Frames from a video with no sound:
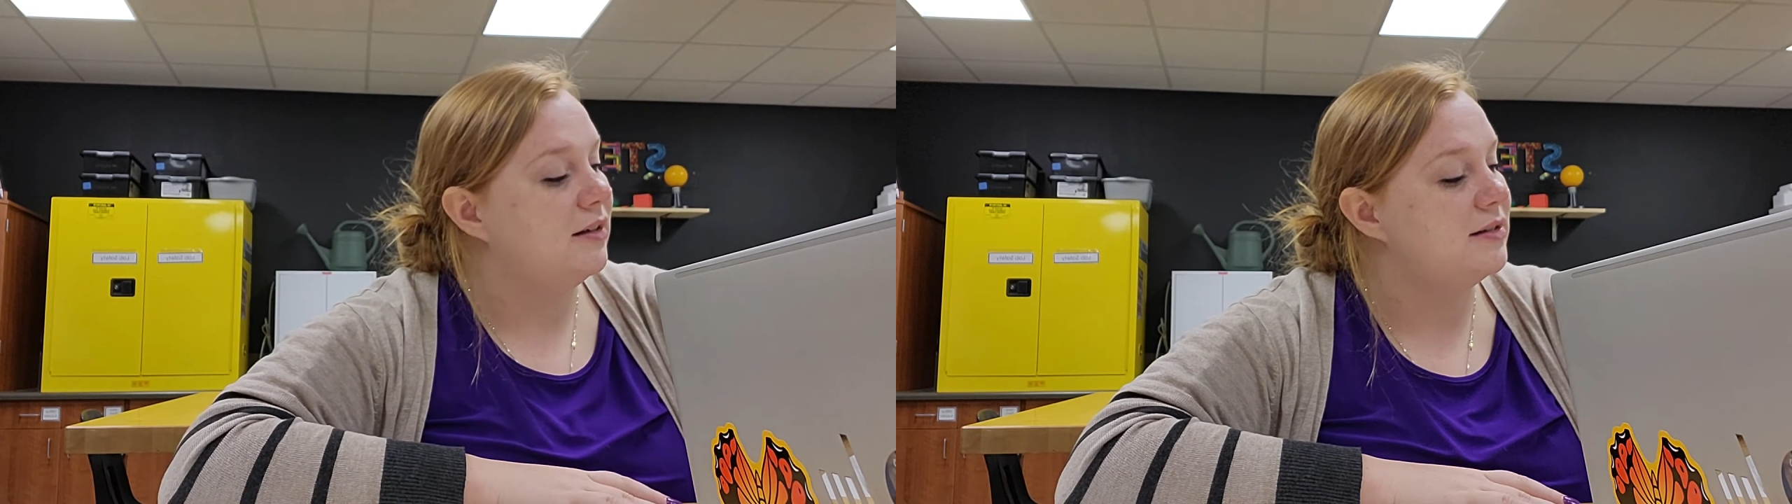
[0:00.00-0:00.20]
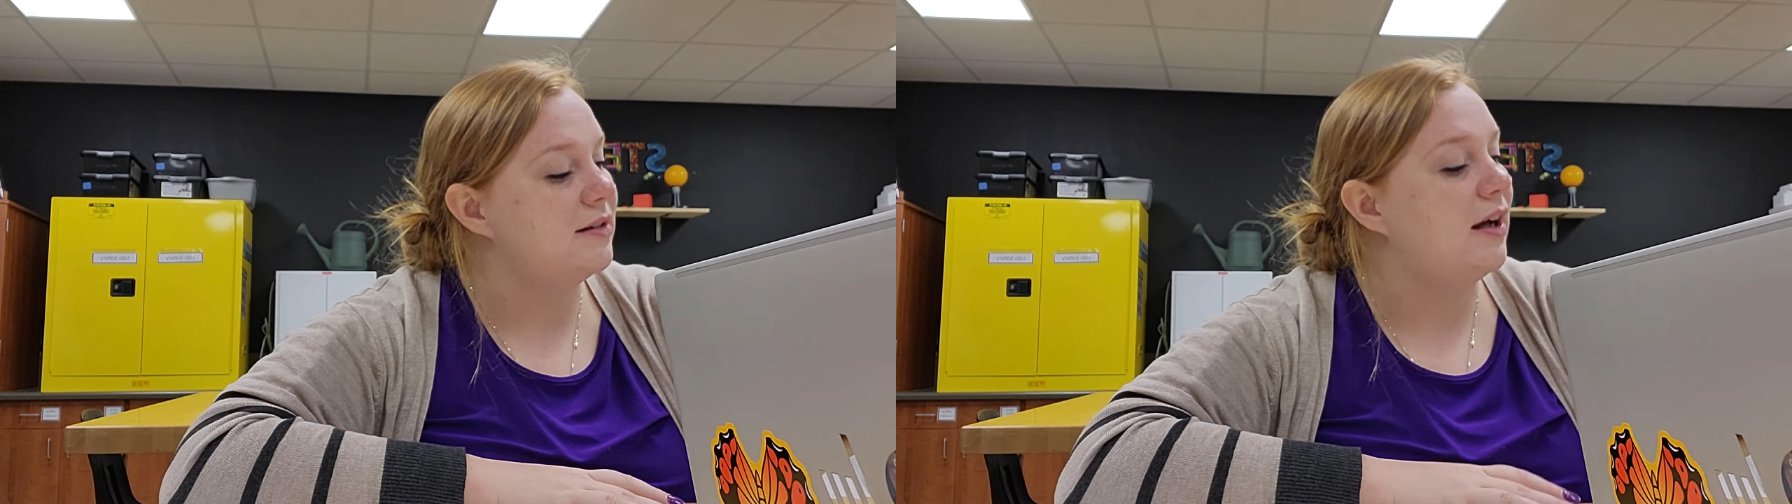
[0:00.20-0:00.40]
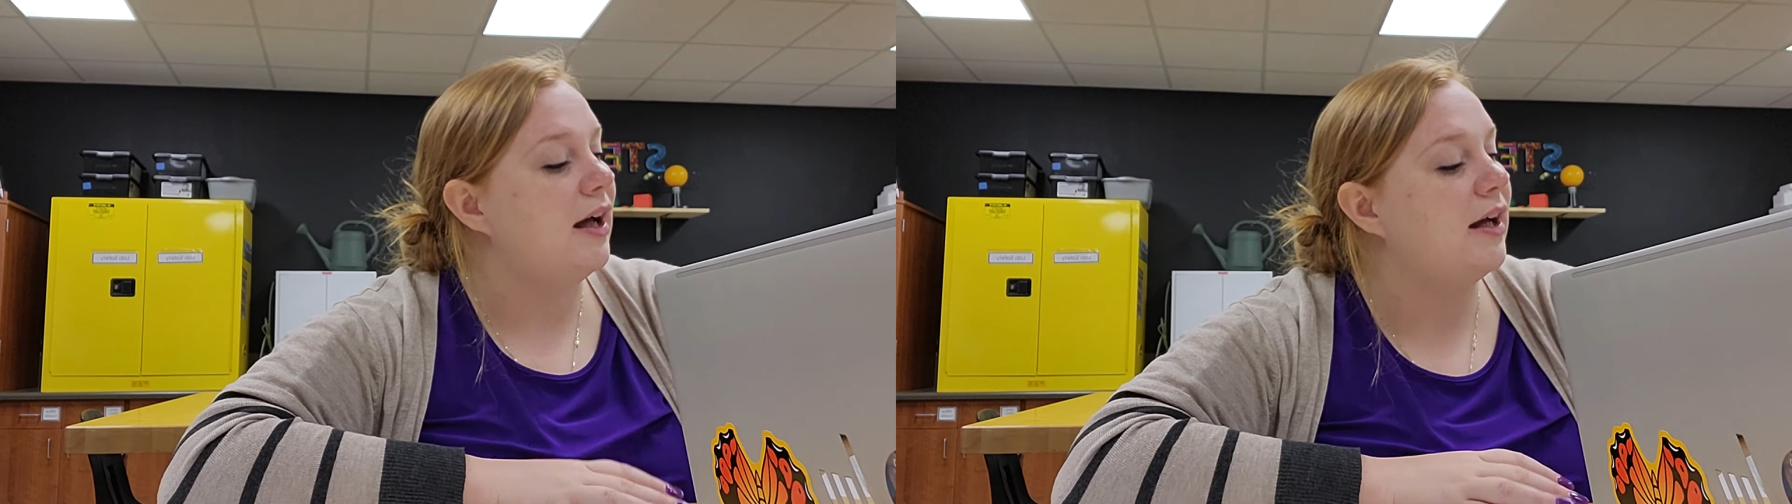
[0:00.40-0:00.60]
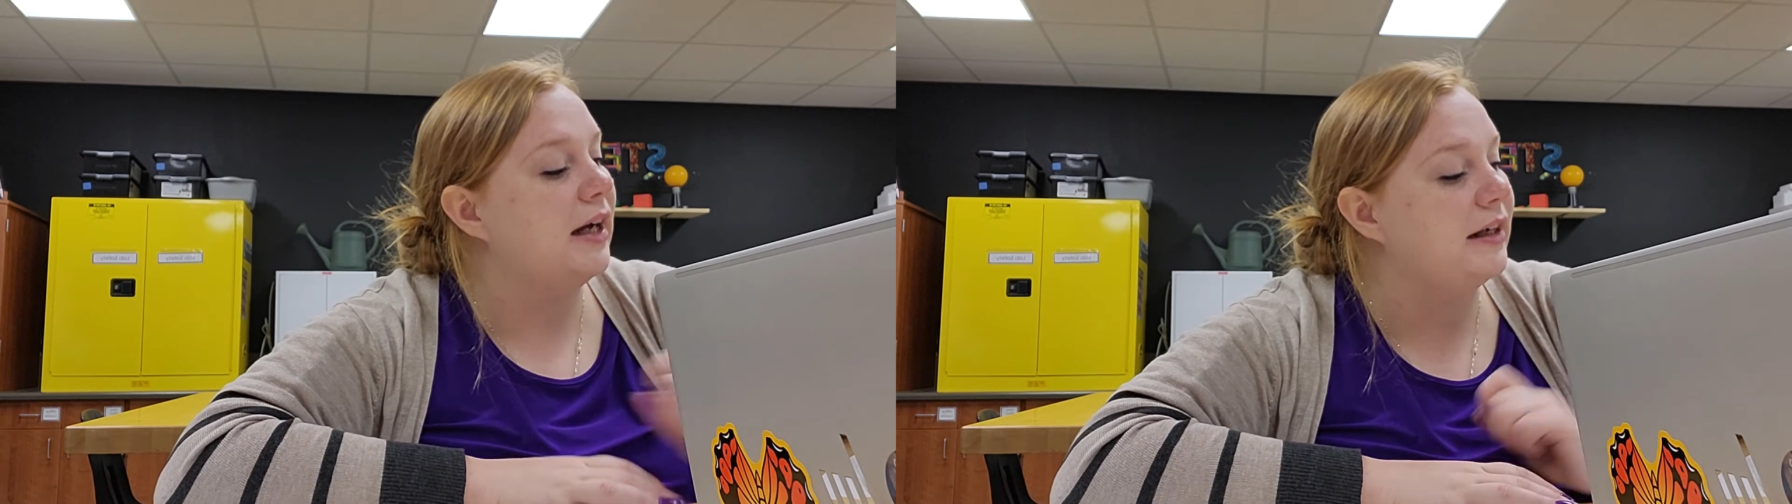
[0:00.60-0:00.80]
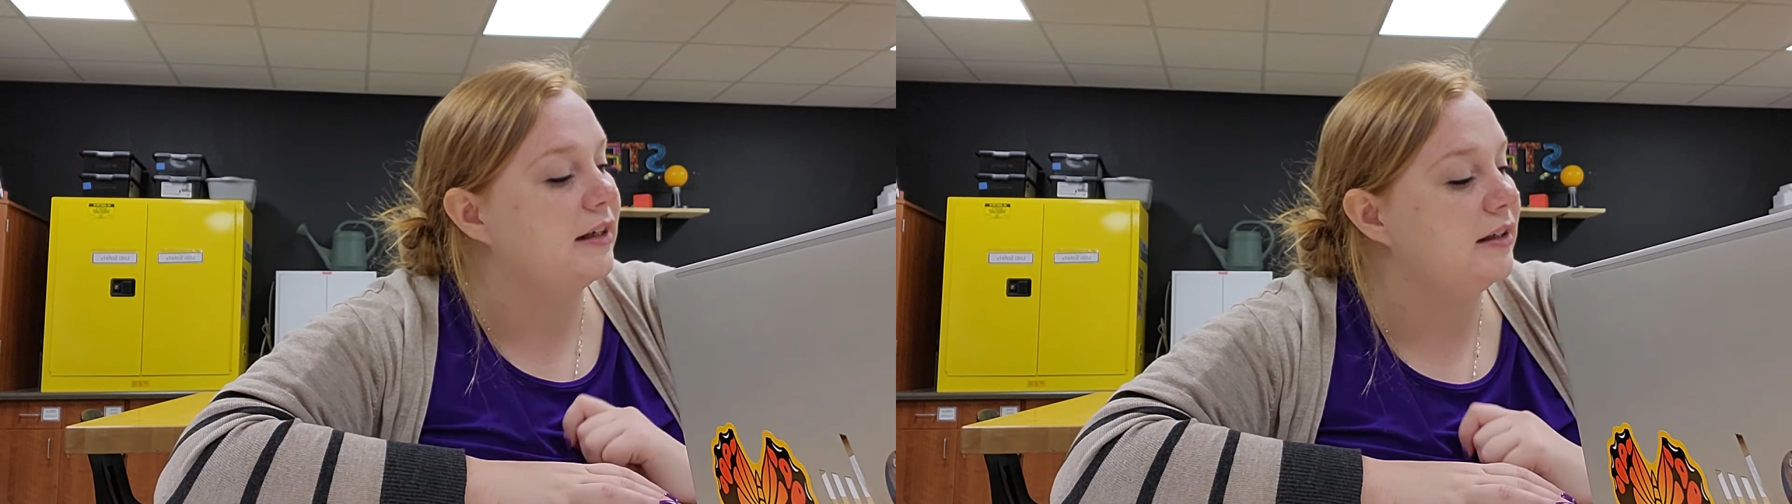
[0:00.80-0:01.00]
So
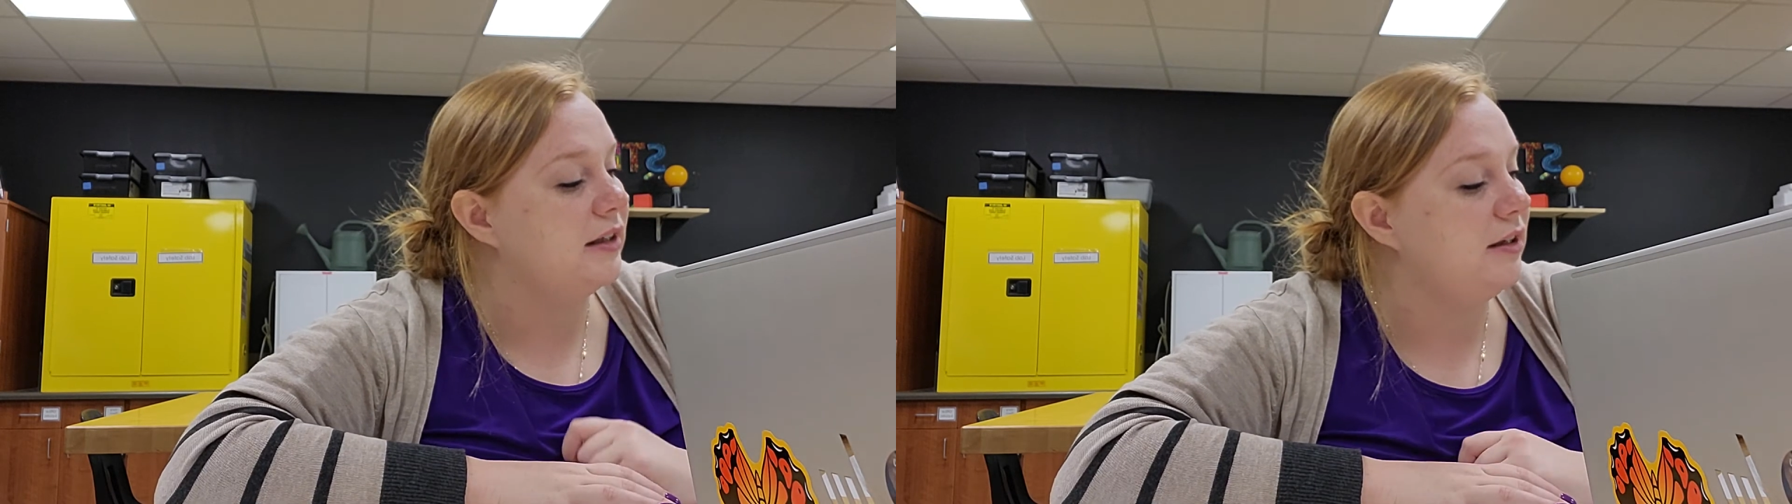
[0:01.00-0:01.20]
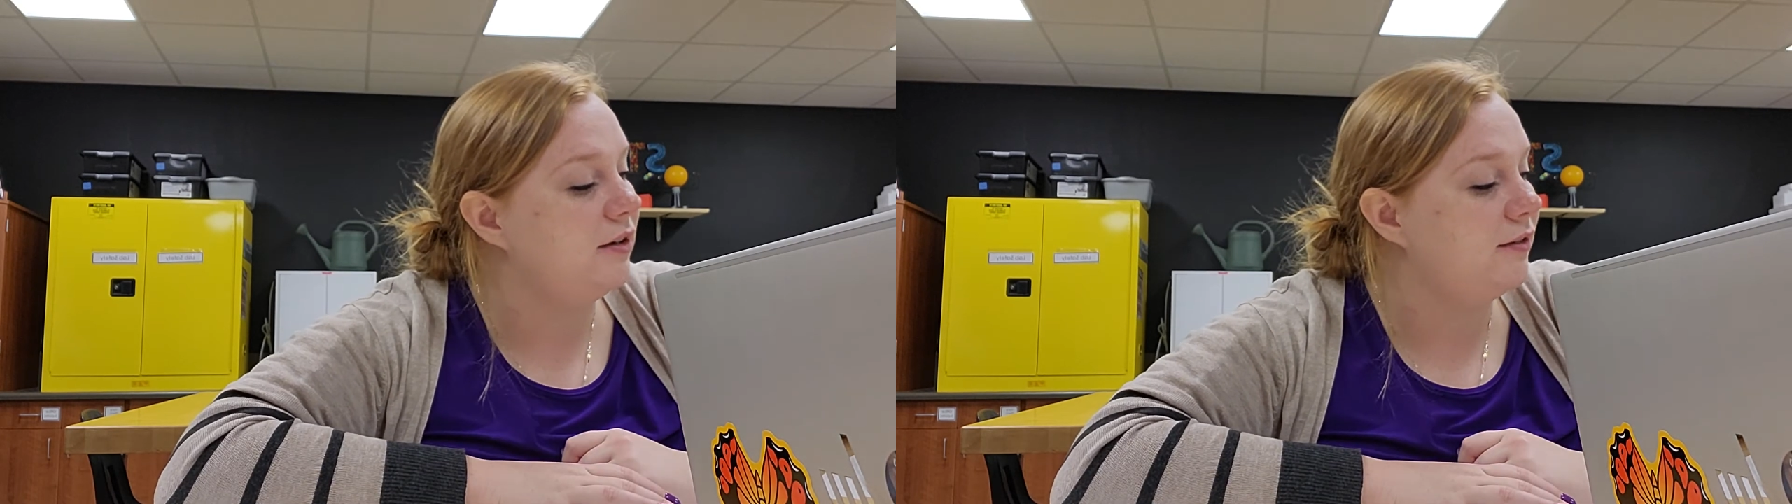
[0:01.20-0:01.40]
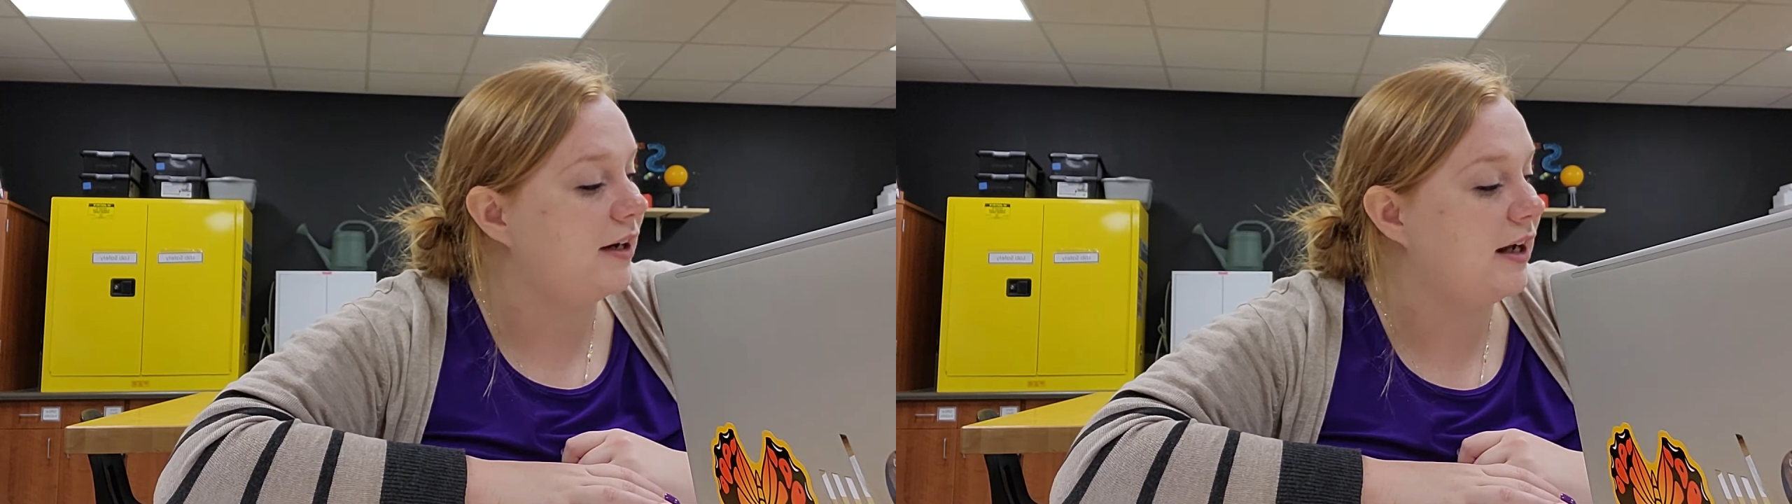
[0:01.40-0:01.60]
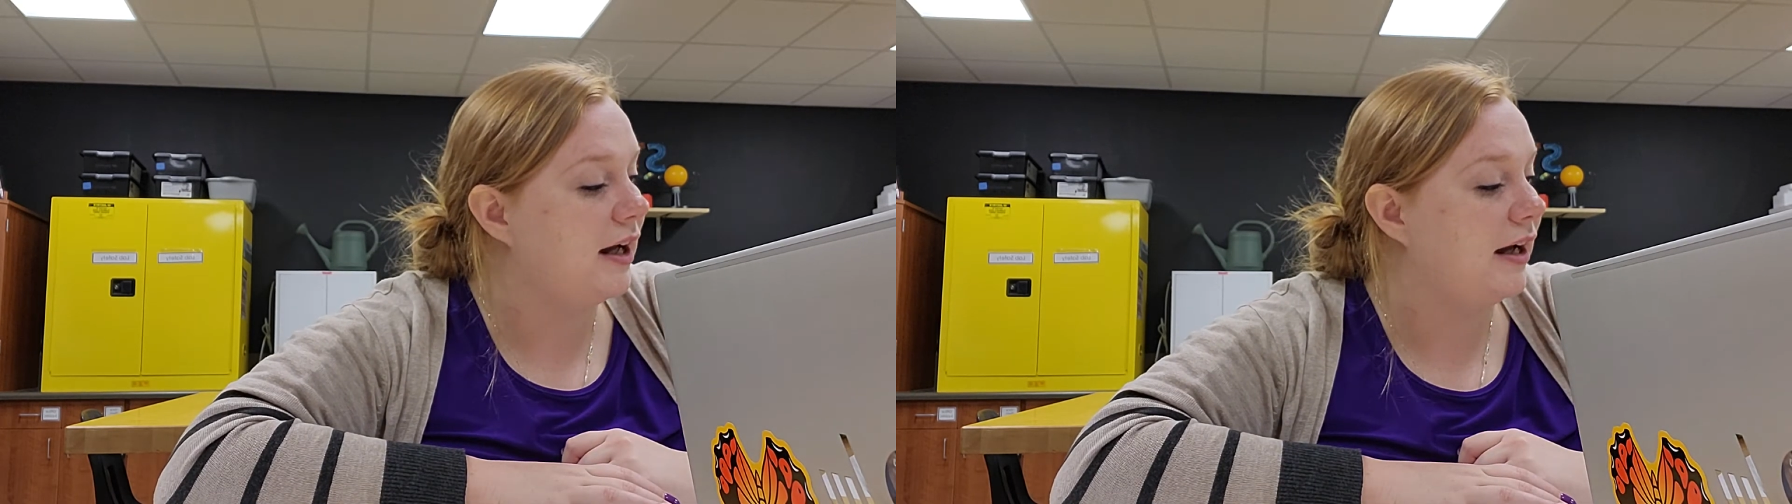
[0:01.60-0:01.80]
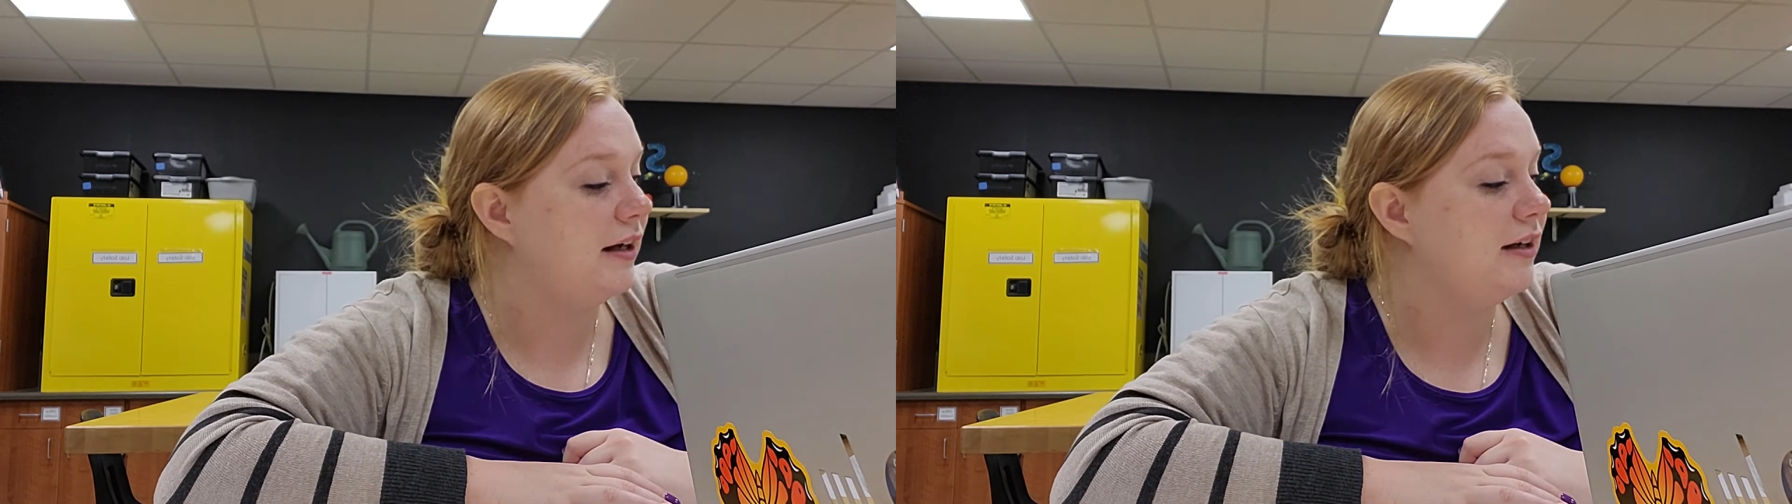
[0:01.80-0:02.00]
hug. You can write
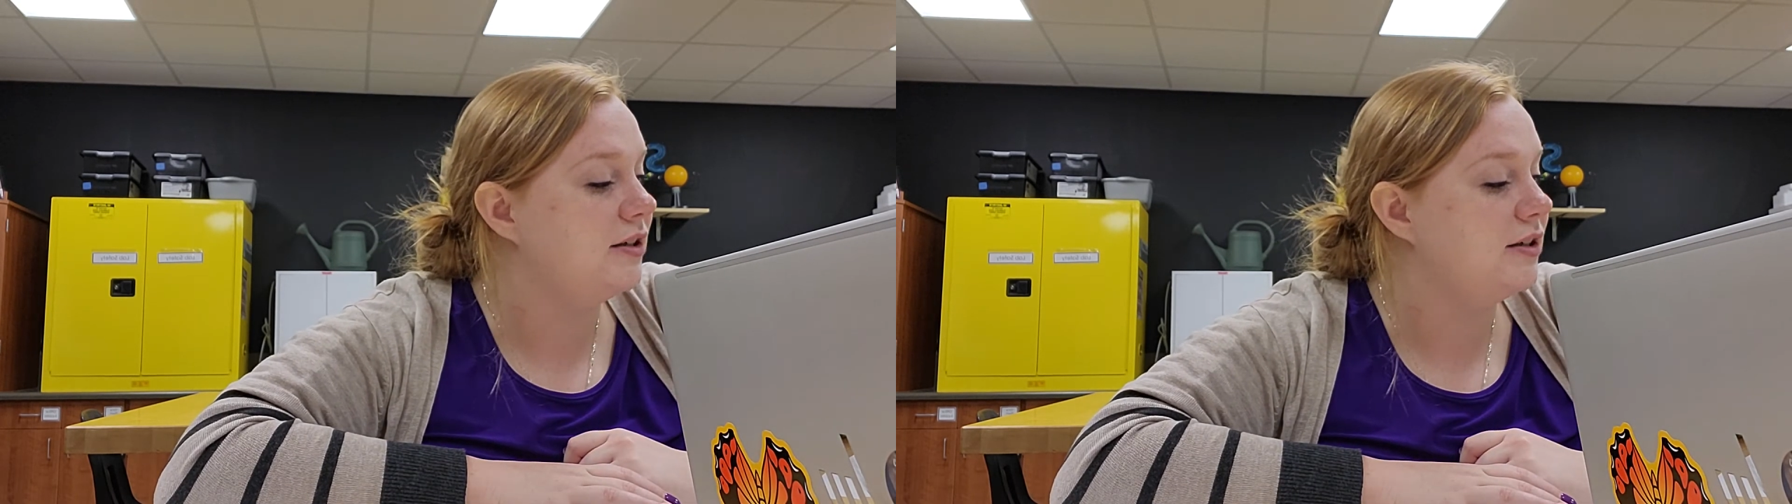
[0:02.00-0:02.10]
hug,